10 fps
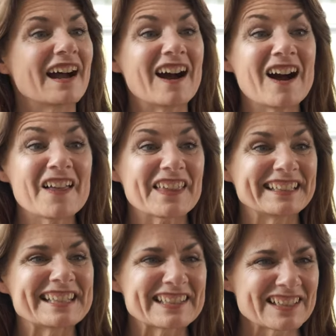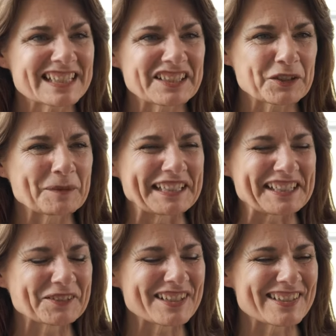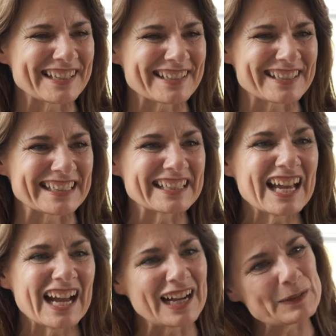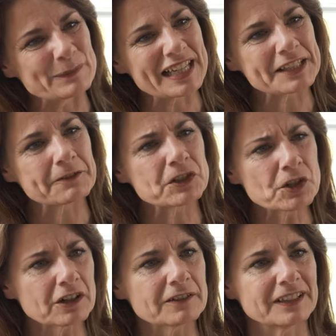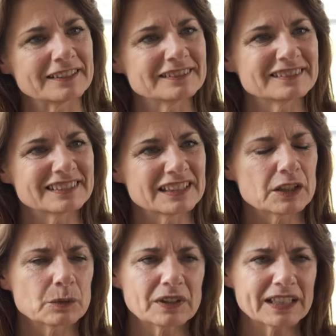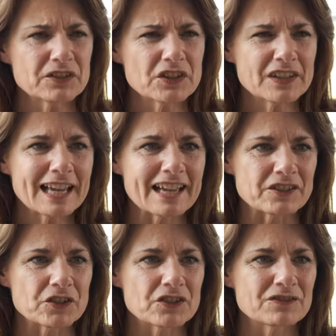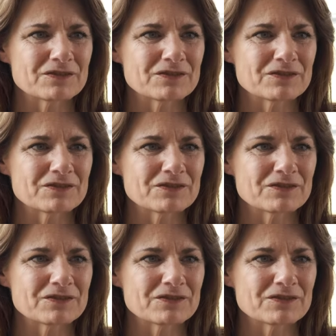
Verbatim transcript: Ah, that leads nicely onto my next question, actually. Um, as a photographer, what gives you the edge?